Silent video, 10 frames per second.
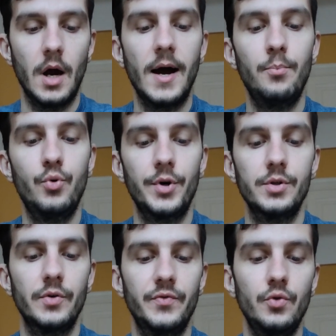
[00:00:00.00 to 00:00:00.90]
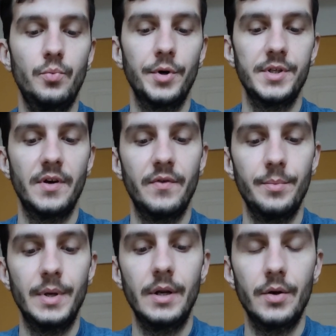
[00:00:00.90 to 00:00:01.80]
Upwards of 2.7
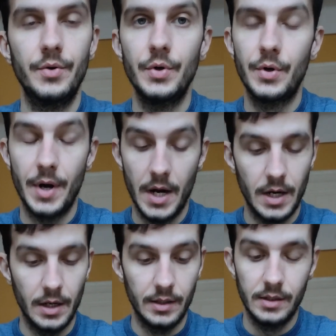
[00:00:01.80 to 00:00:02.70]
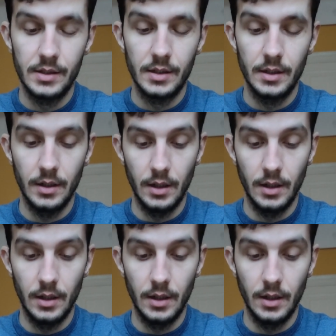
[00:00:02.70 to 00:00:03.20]
million Ukrainians